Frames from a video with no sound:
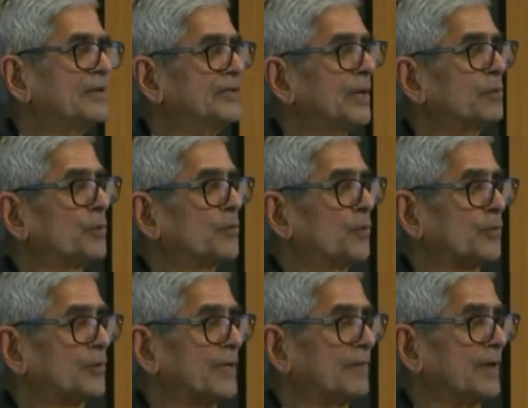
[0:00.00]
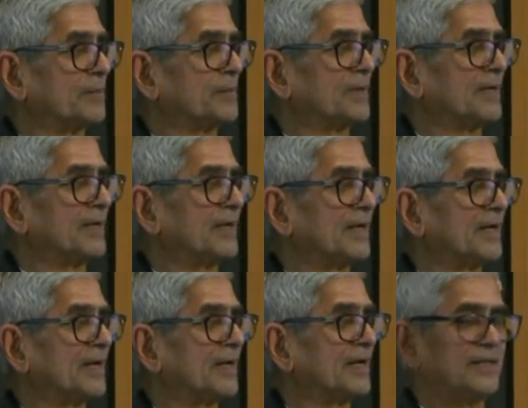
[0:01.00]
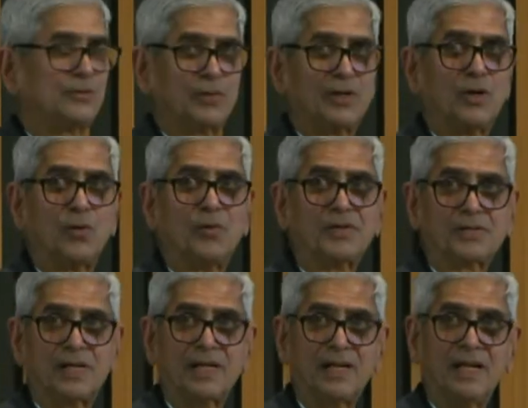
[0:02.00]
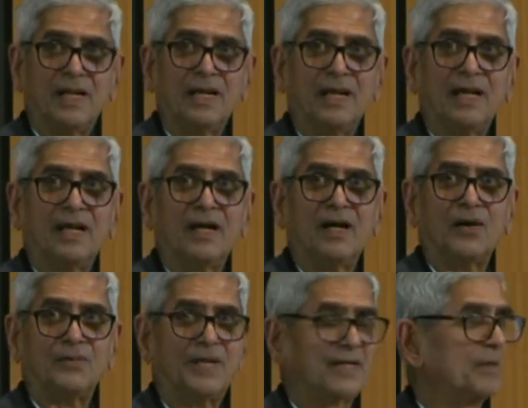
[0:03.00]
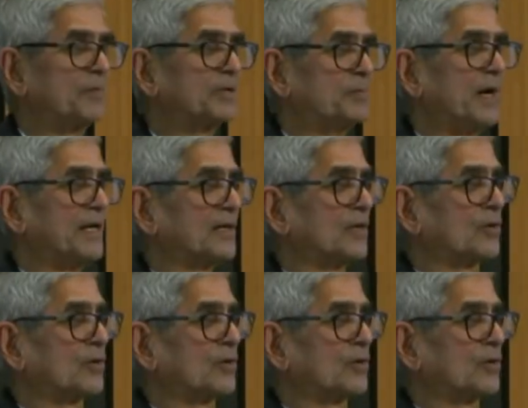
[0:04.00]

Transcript: Jaipur Food was developed. This was an innovation of the SMS Medical